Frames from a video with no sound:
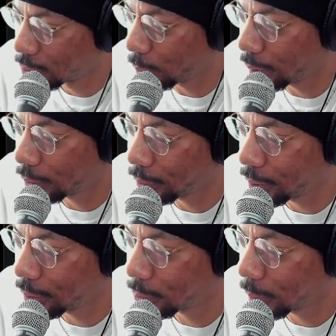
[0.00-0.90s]

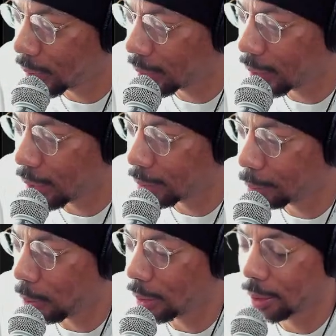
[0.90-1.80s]
$23, $28
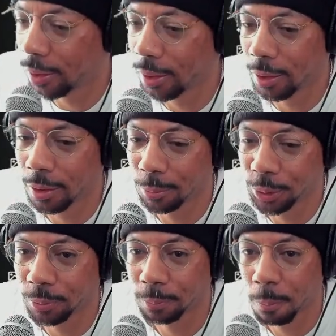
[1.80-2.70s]
Polygon
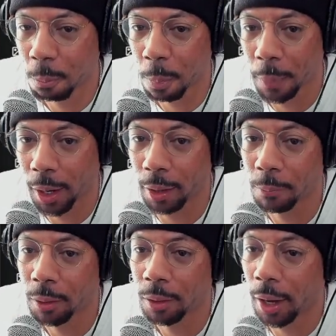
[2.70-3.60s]
incoming.
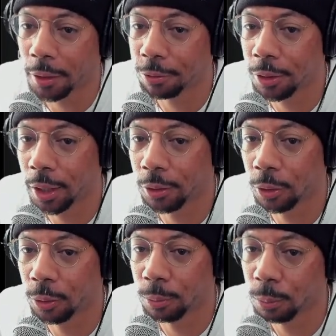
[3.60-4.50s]
I can feel that
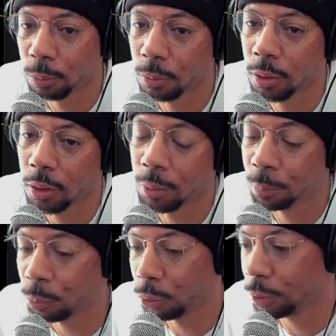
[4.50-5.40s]
though.
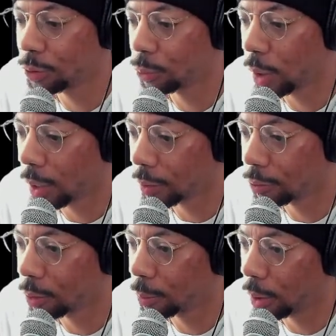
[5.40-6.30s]
The reason why I can
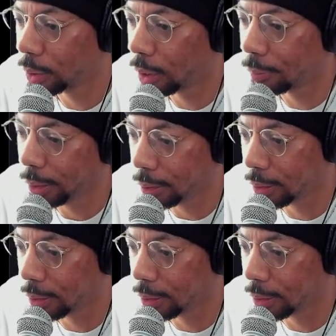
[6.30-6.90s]
feel Polygon being